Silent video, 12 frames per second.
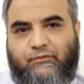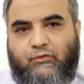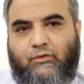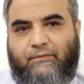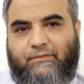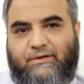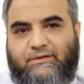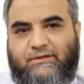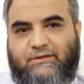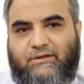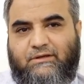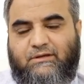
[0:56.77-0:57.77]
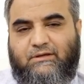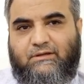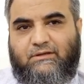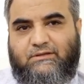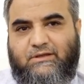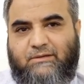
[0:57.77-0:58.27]
view of anterior
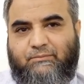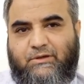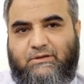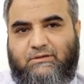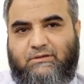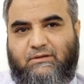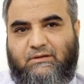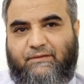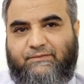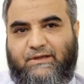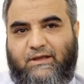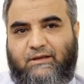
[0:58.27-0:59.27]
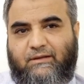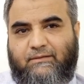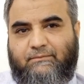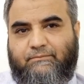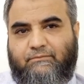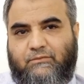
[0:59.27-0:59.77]
segment, left eye.
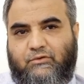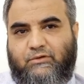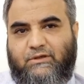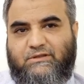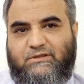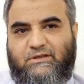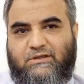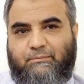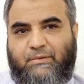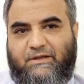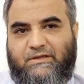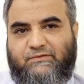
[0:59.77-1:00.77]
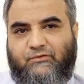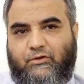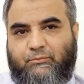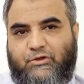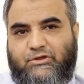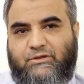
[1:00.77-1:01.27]
You can see the pannus
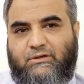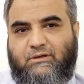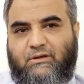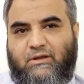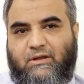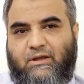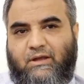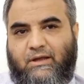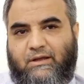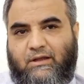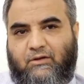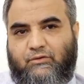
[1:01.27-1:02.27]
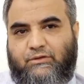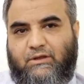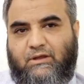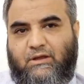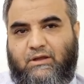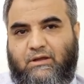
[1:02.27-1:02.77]
formation and how
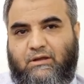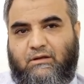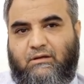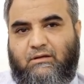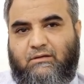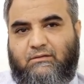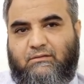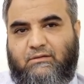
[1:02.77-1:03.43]
the